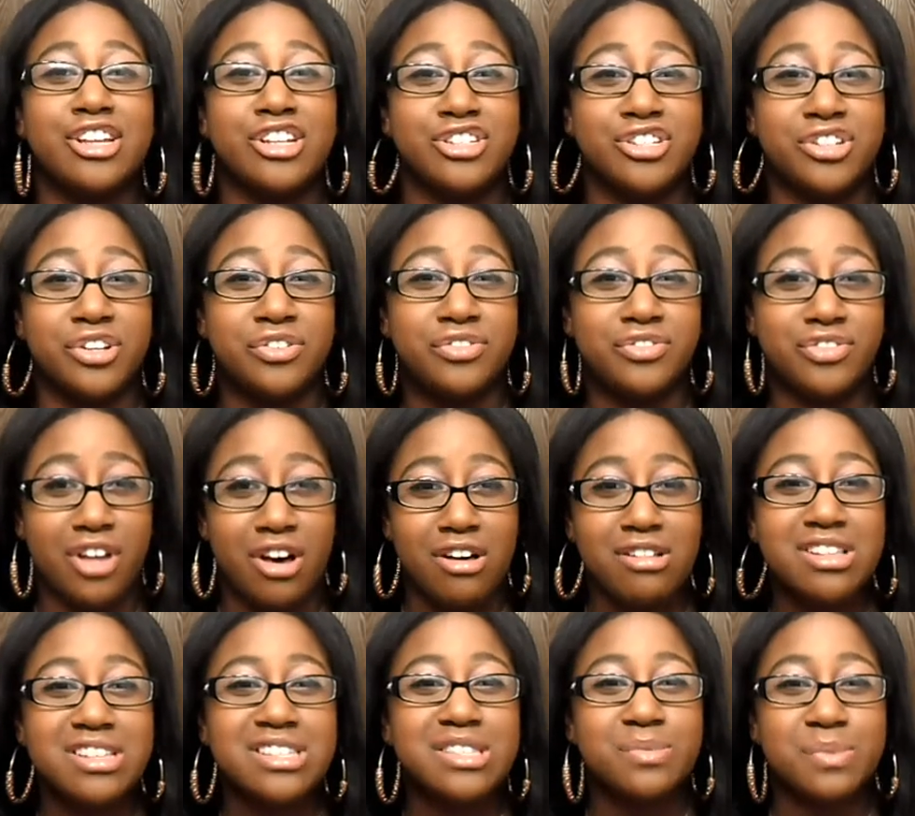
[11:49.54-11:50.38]
get your
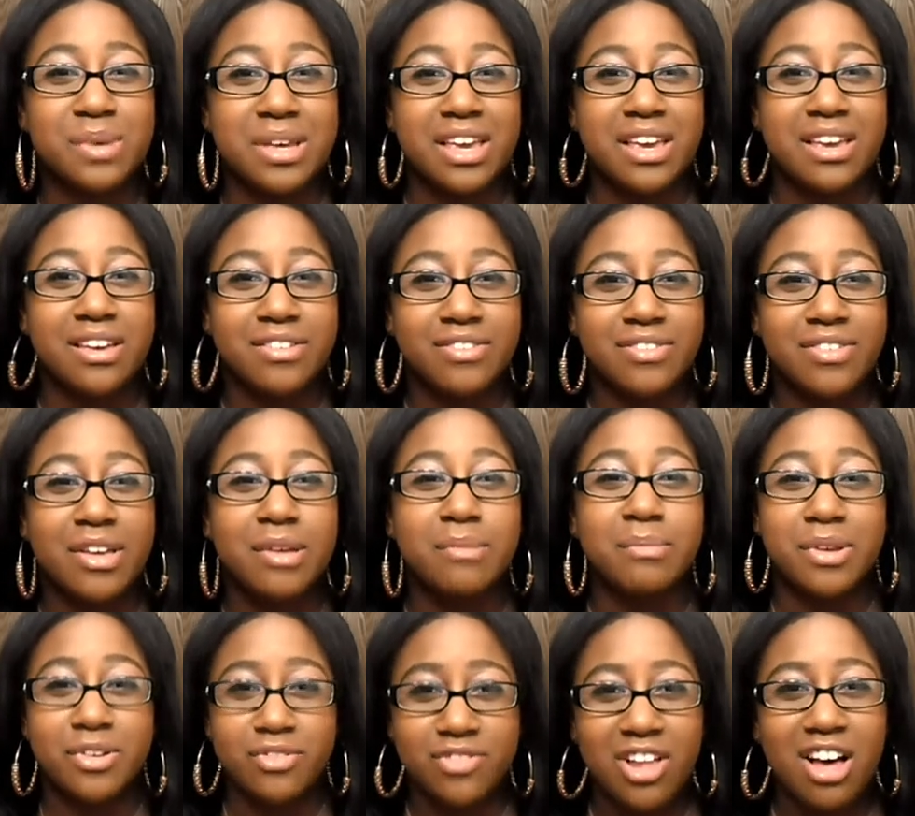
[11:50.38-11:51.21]
flawless
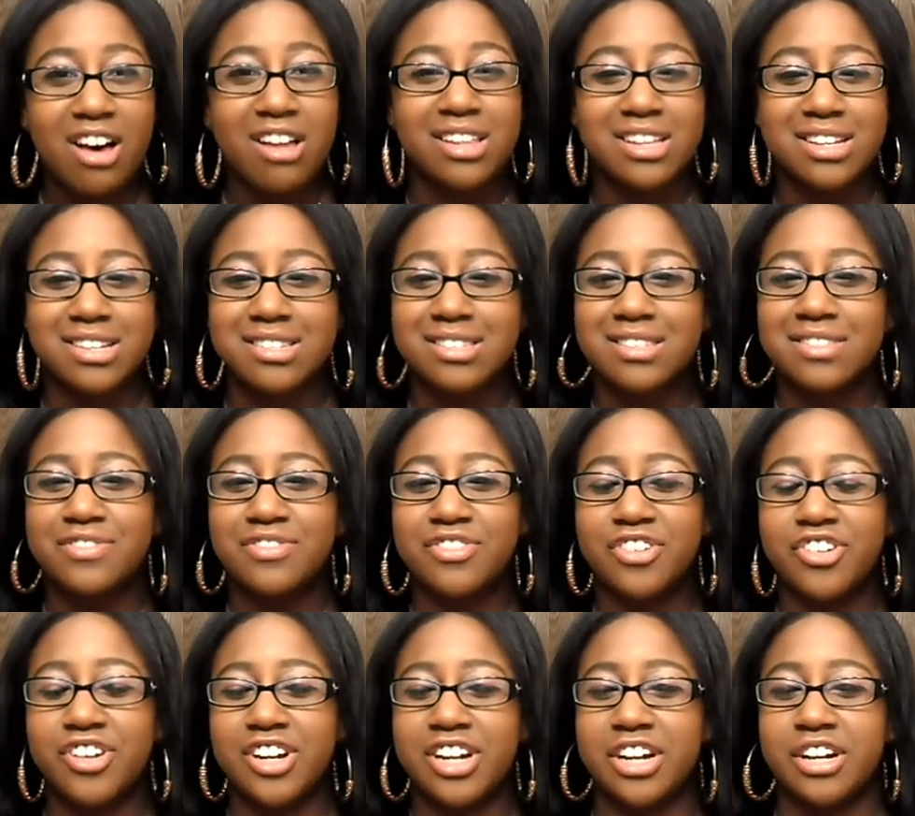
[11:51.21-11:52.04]
weave, and be
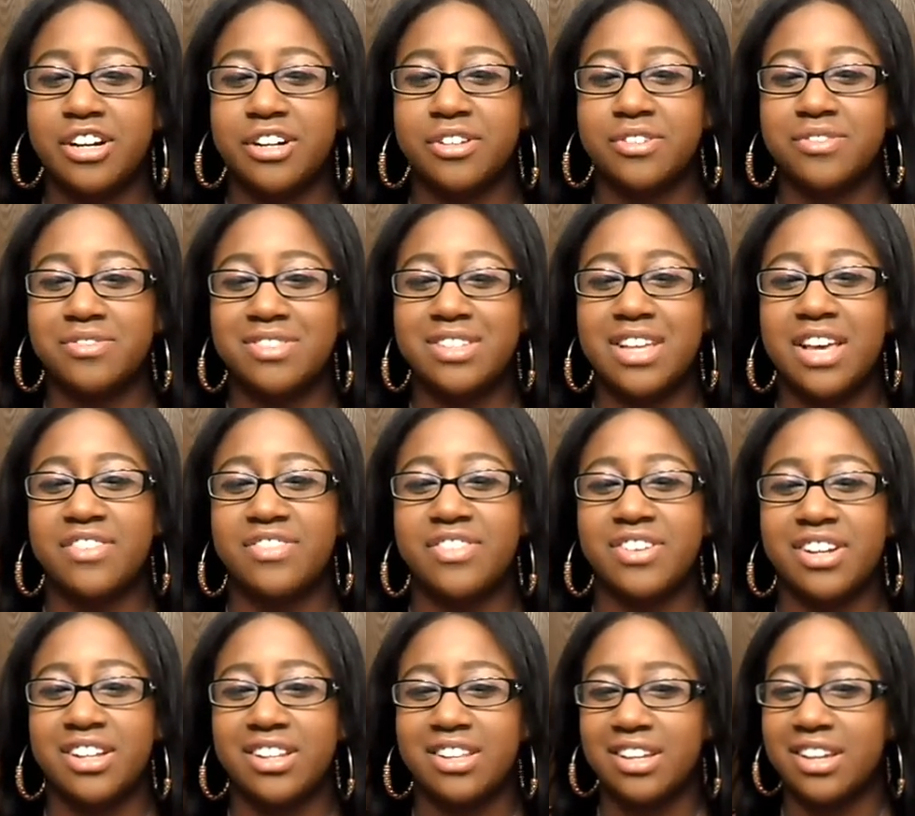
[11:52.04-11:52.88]
flawless, for real,
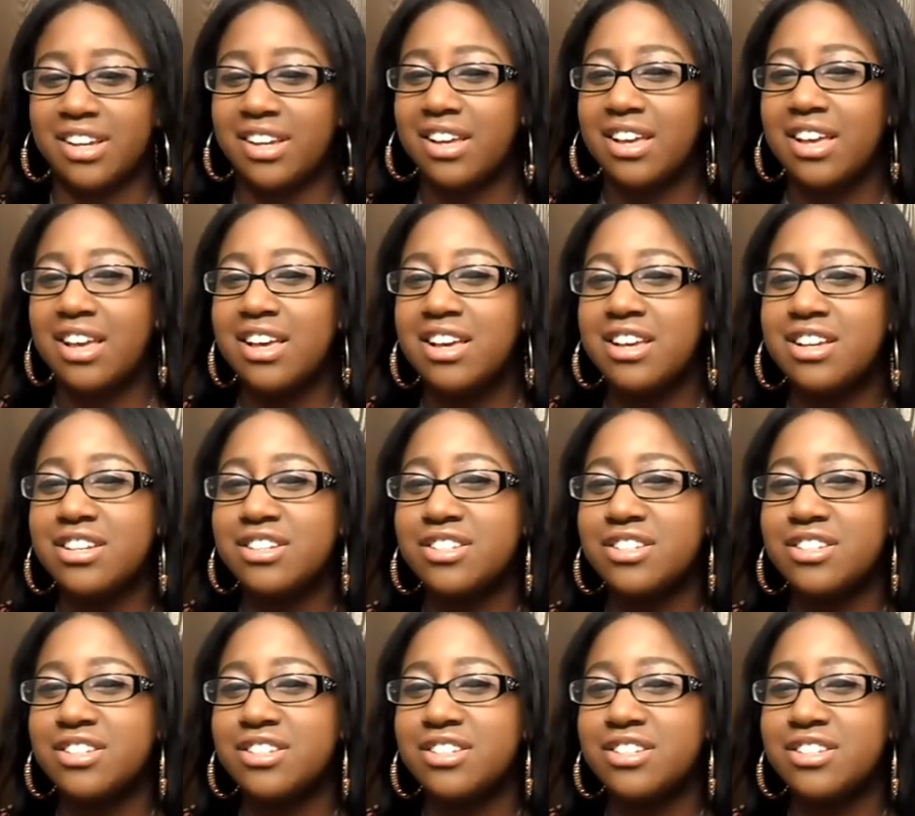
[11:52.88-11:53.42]
definitely.